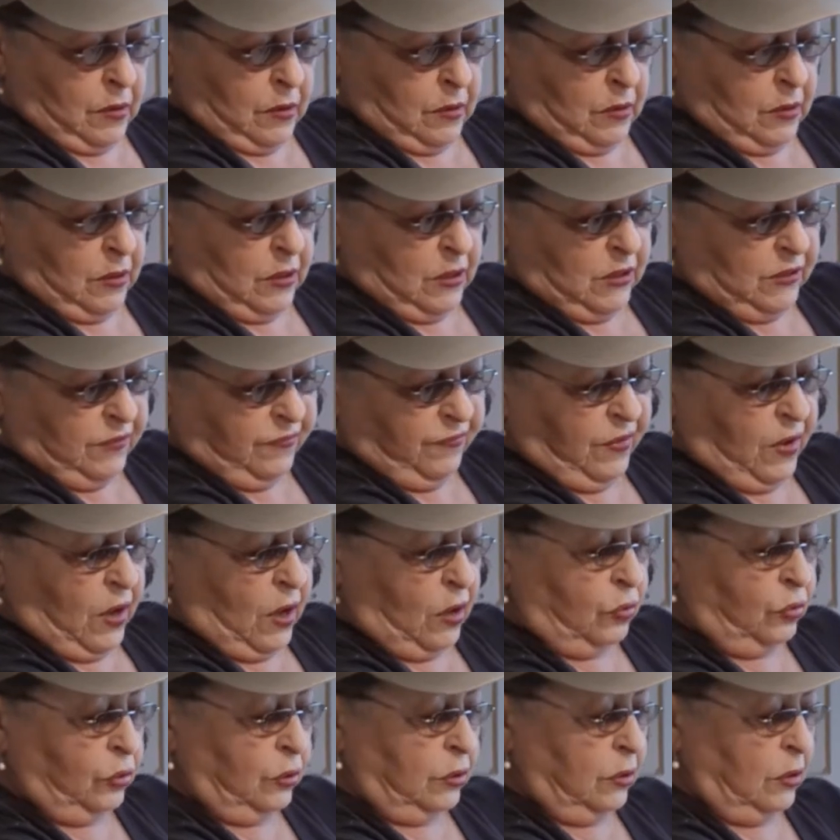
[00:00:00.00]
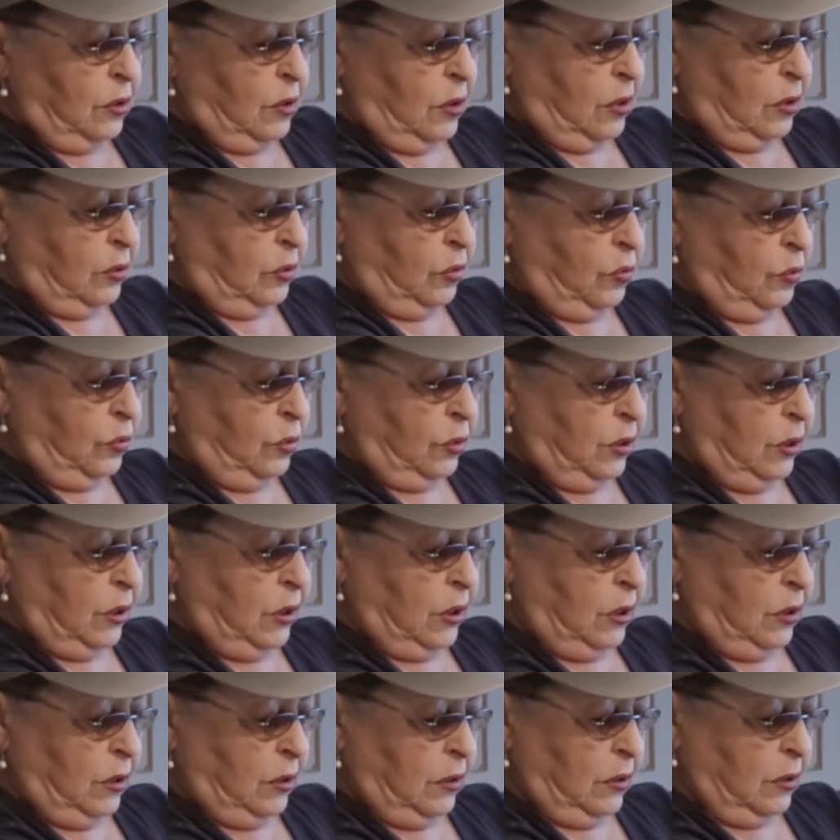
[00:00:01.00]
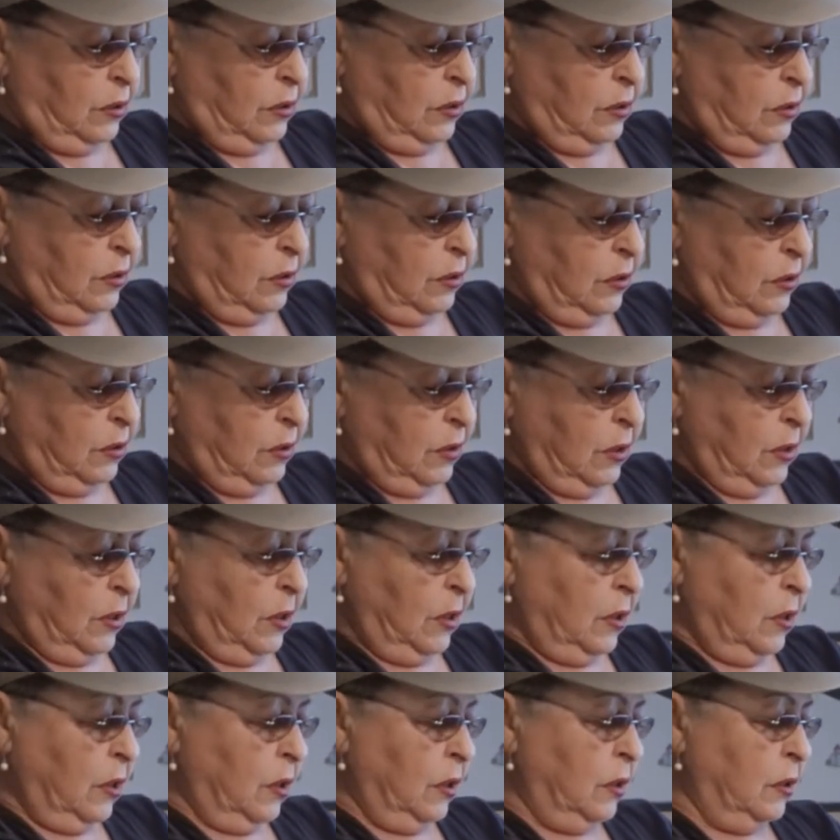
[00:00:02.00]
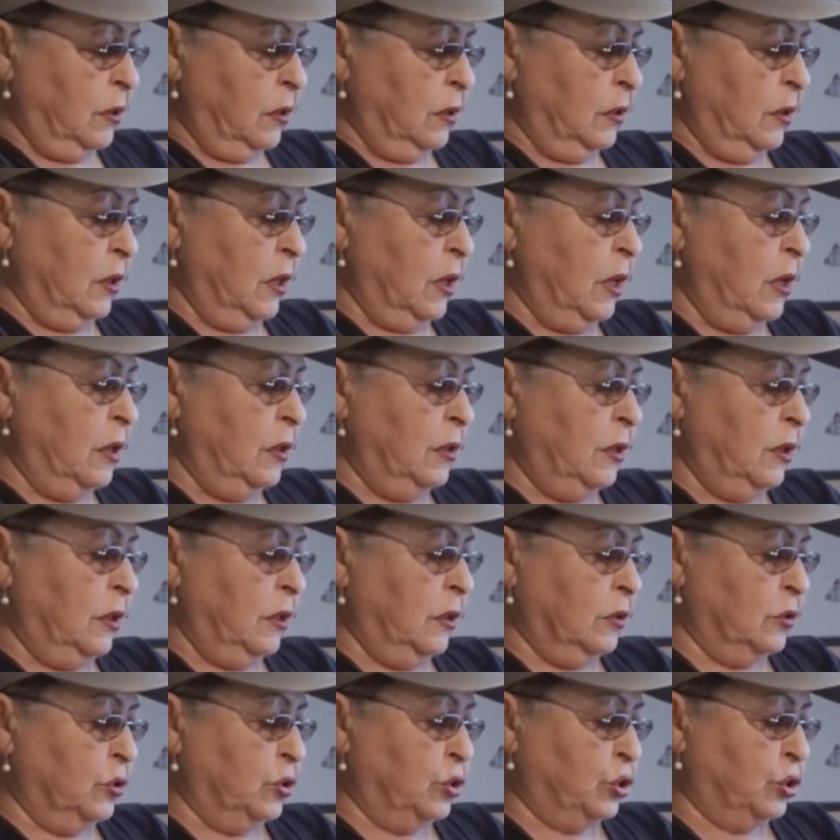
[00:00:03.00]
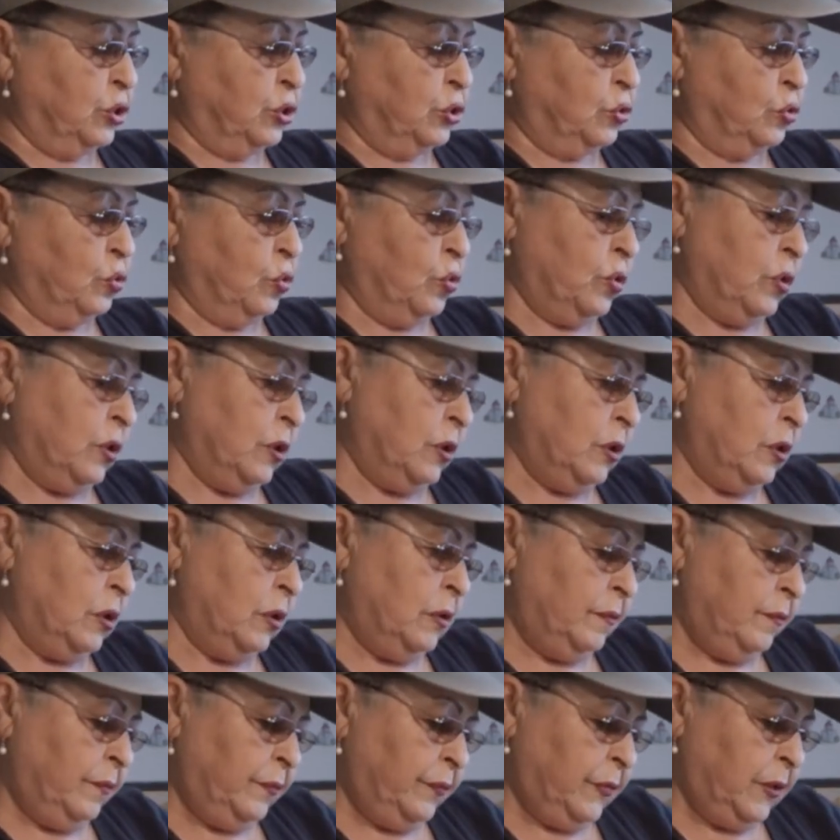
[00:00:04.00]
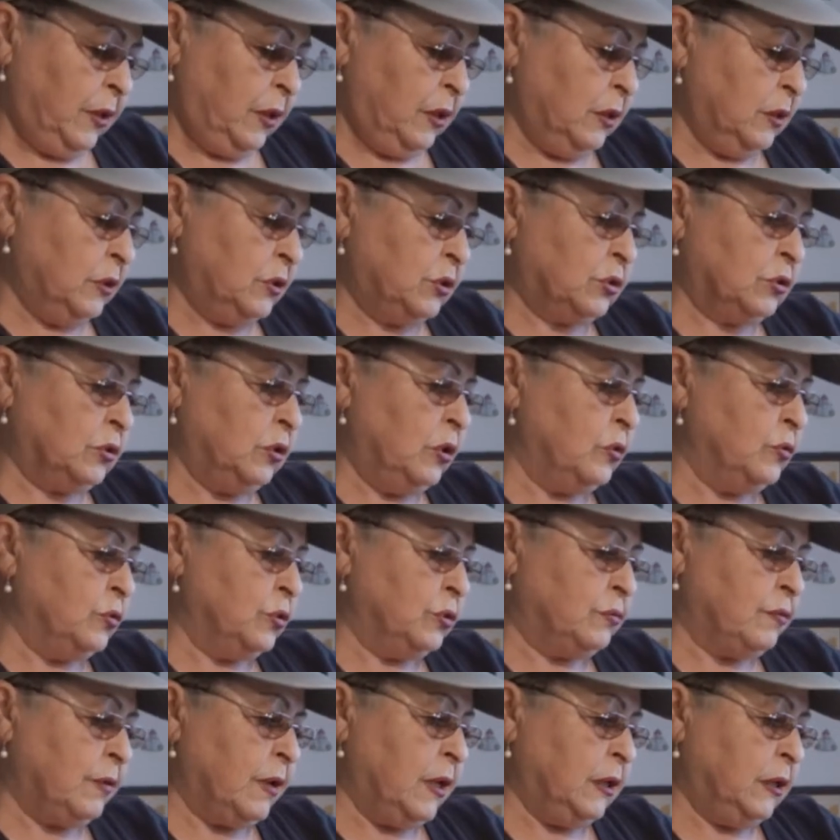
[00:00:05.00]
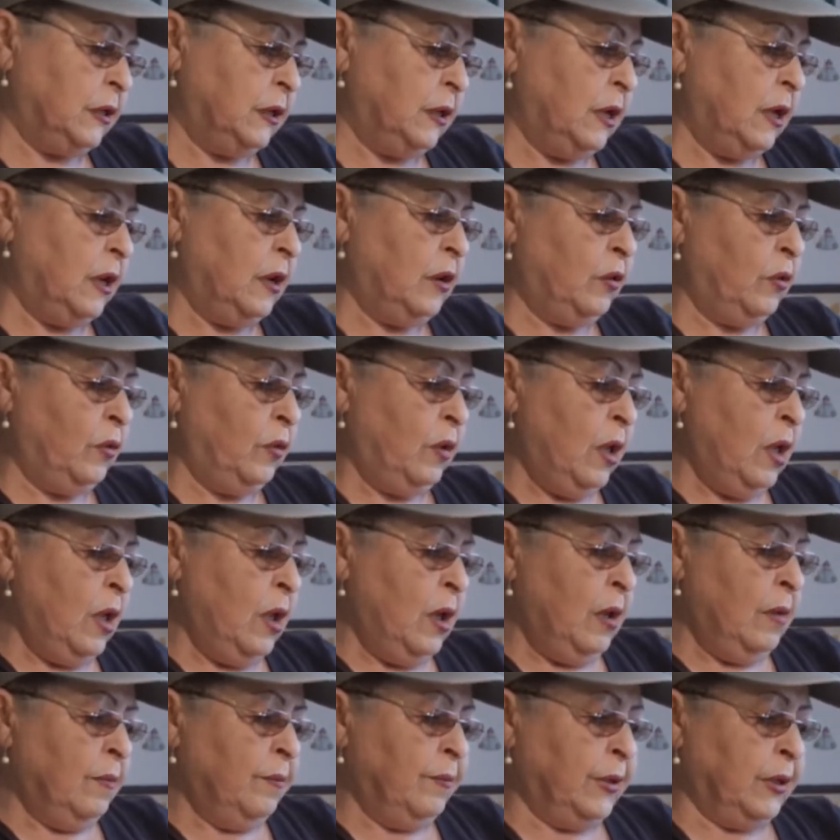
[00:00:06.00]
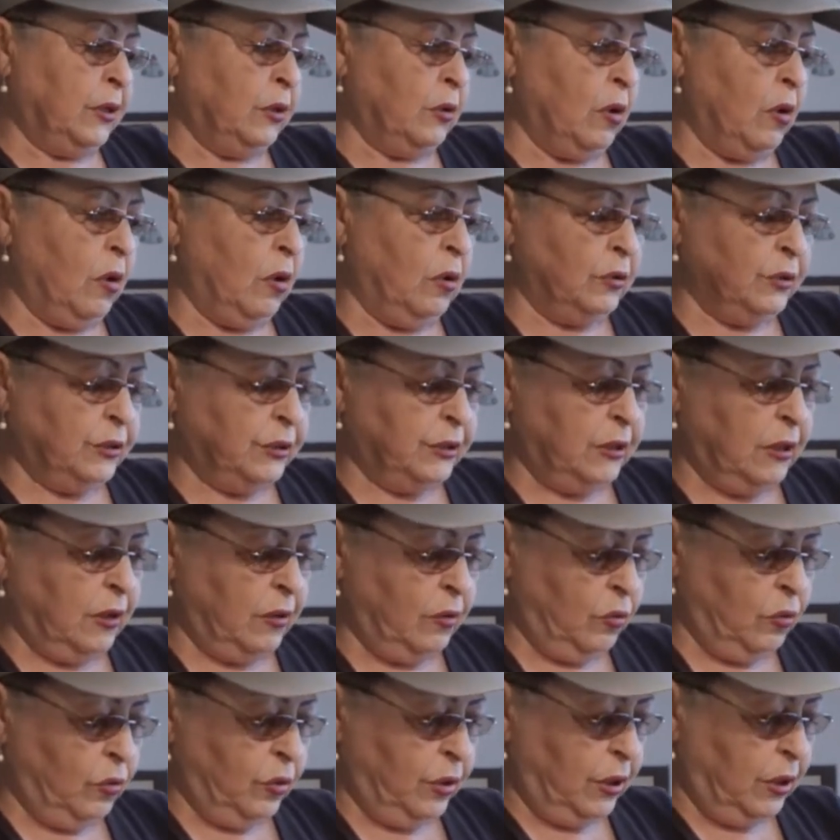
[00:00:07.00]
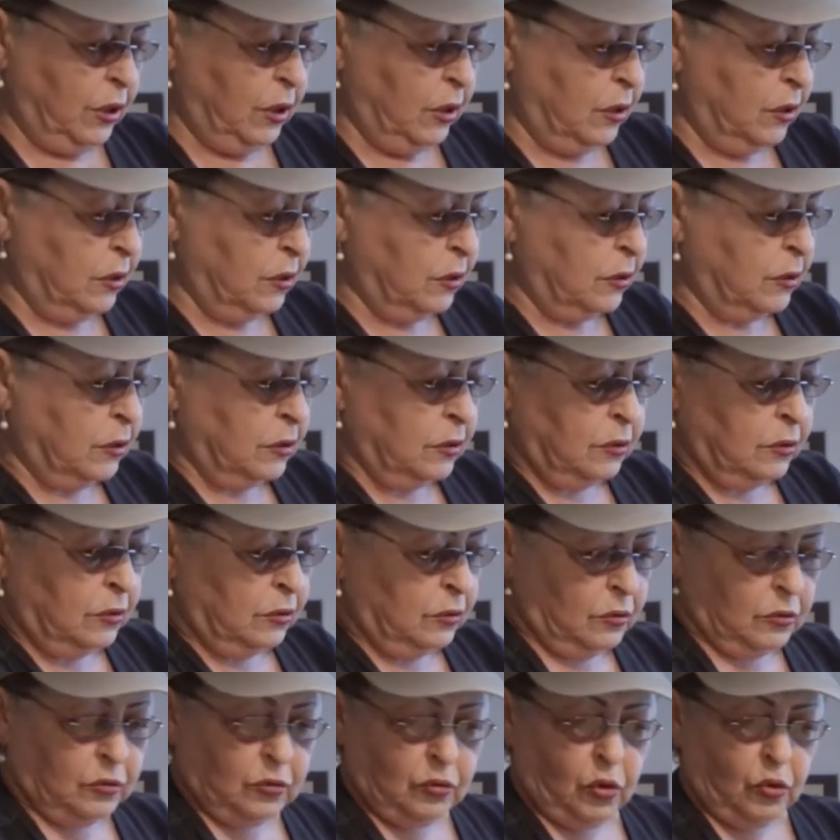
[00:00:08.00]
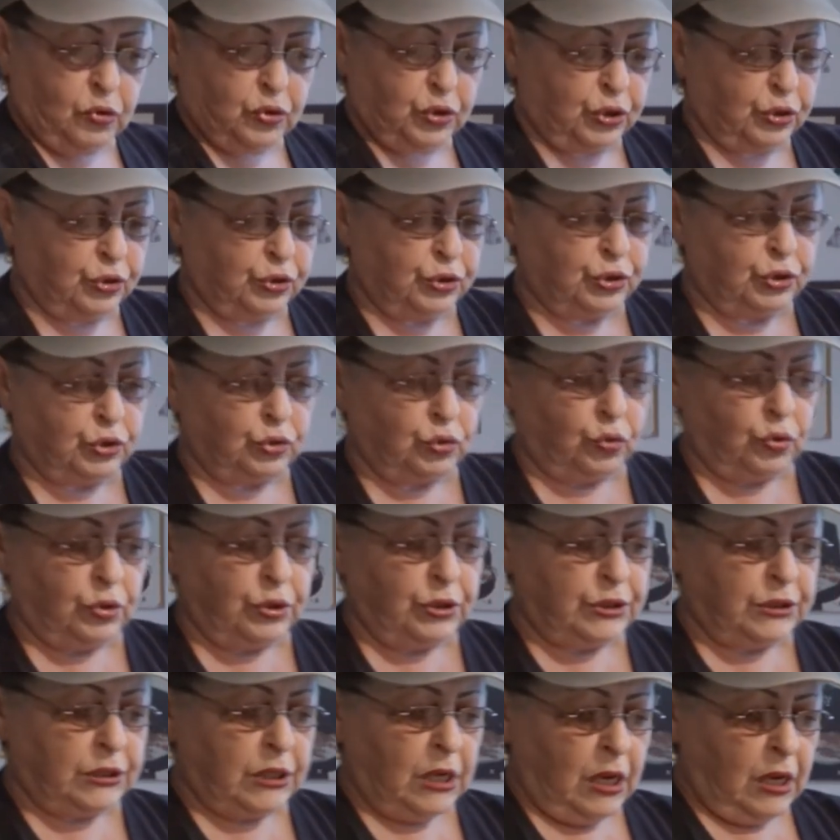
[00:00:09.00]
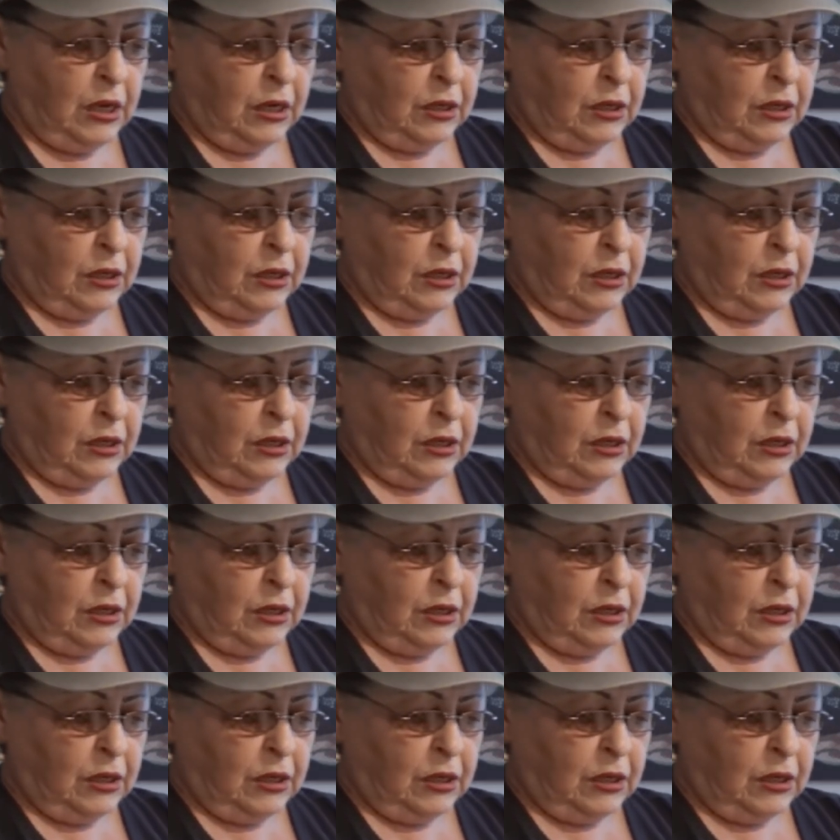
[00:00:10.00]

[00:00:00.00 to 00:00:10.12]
is found not only in an Indian store that is closed right now, but also in kosher stores.